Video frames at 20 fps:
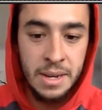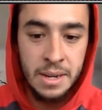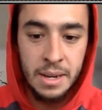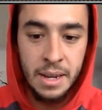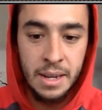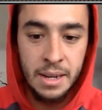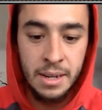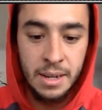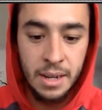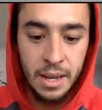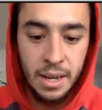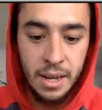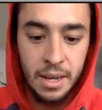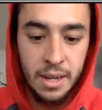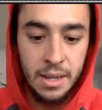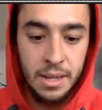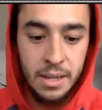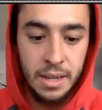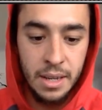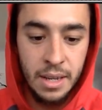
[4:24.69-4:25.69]
and
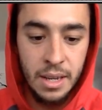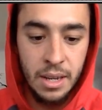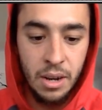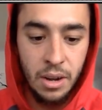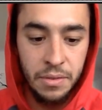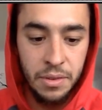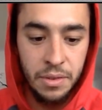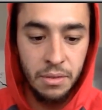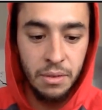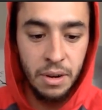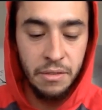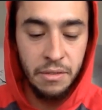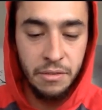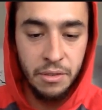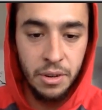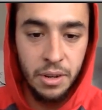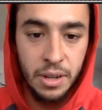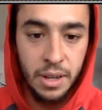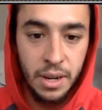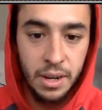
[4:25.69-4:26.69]
get off to the right
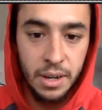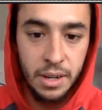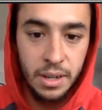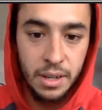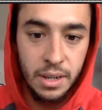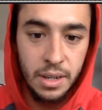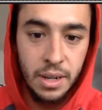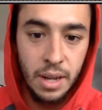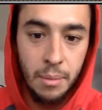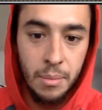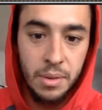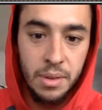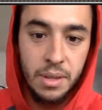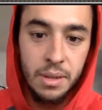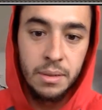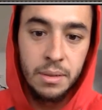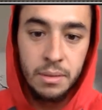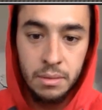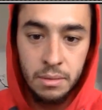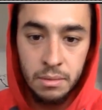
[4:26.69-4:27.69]
foot there in Edmonton.